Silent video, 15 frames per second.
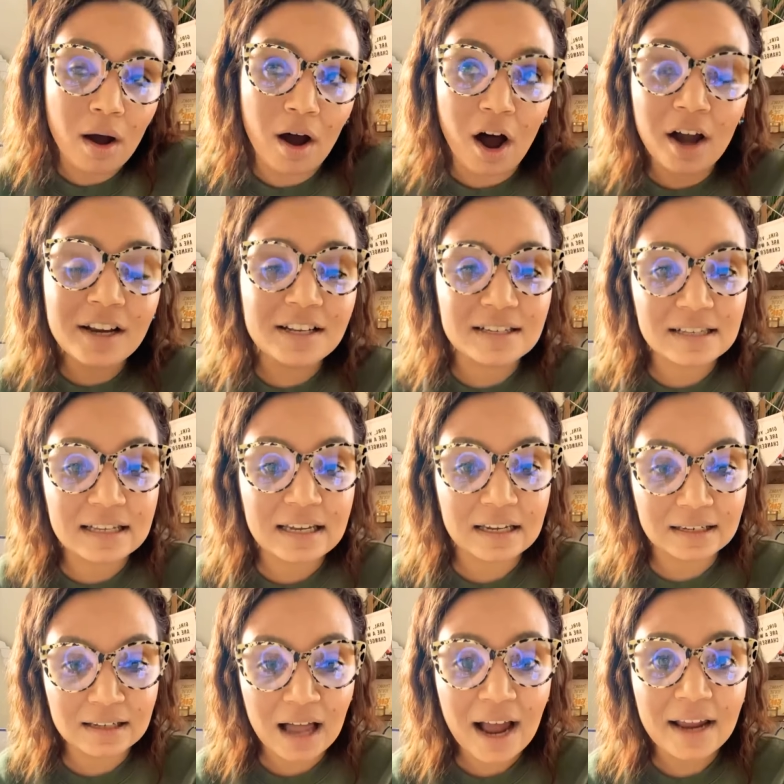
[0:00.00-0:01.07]
honestly
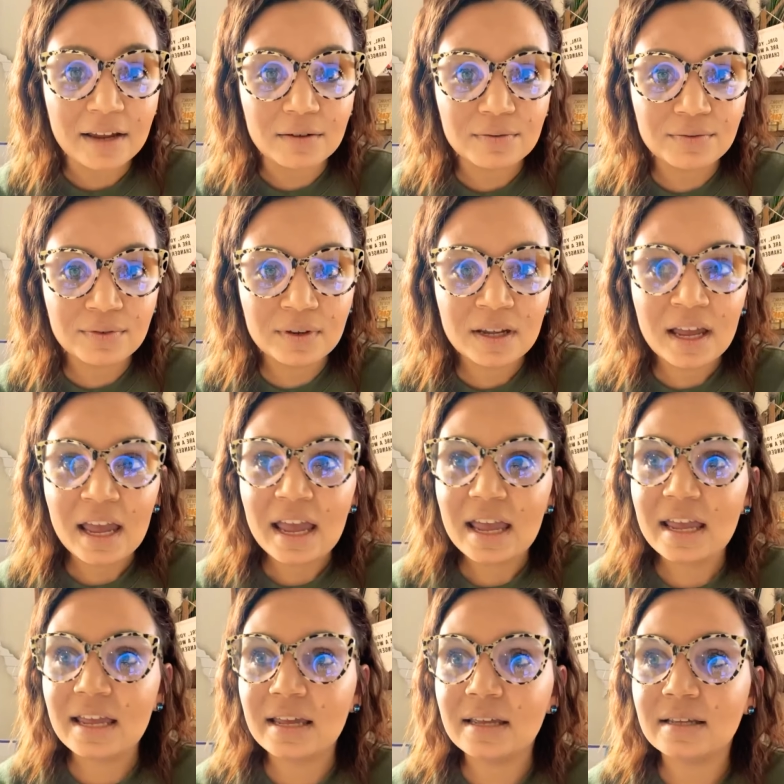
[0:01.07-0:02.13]
in life
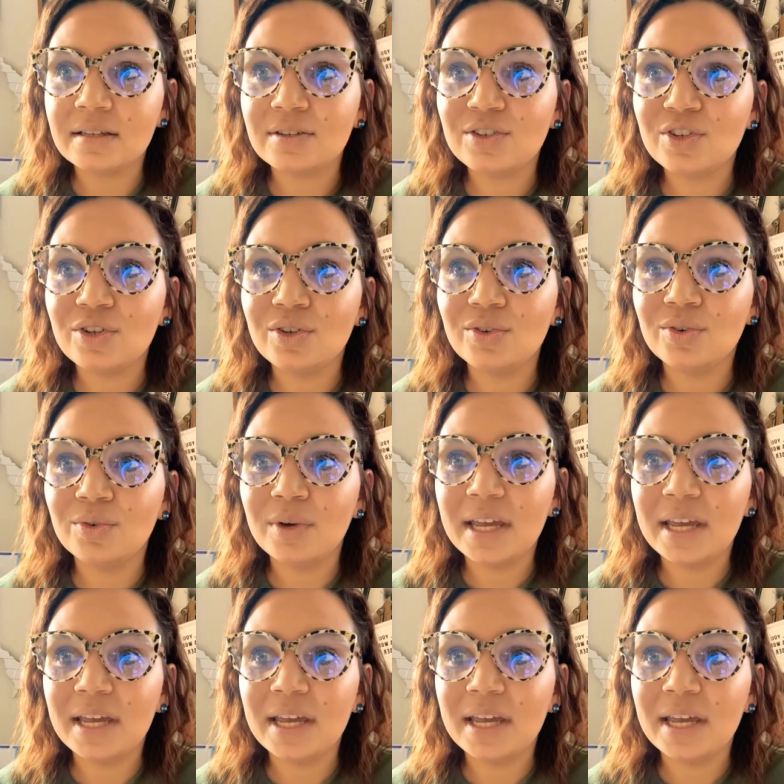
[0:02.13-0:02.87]
is to